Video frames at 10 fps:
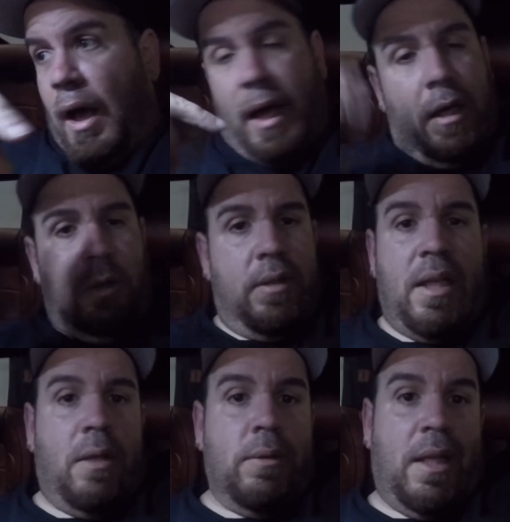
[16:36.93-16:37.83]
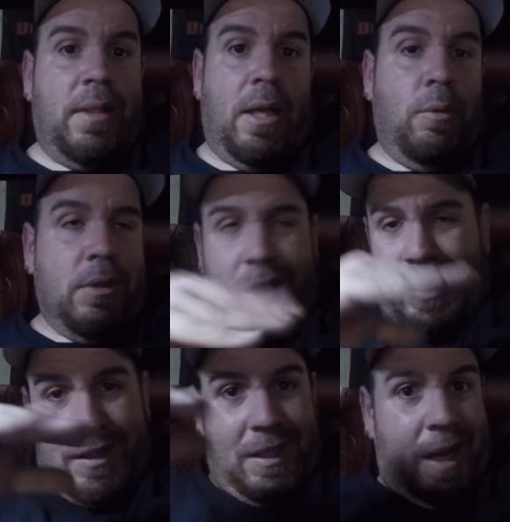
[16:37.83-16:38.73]
didn't know exactly what that tank was. Like
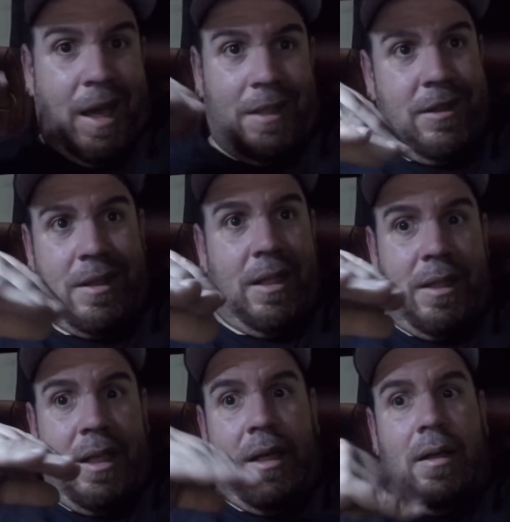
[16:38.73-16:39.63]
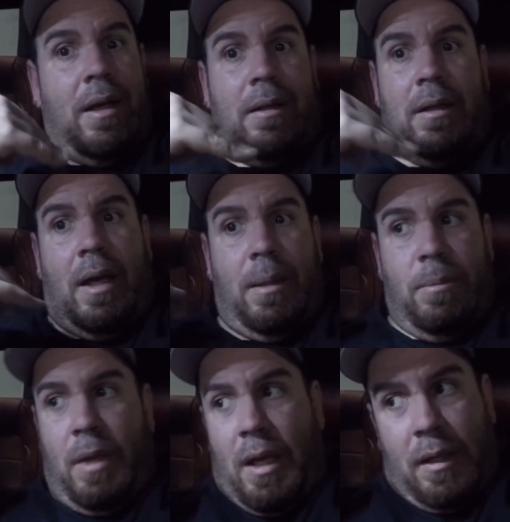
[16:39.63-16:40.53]
I said, I just got the kit. I'm not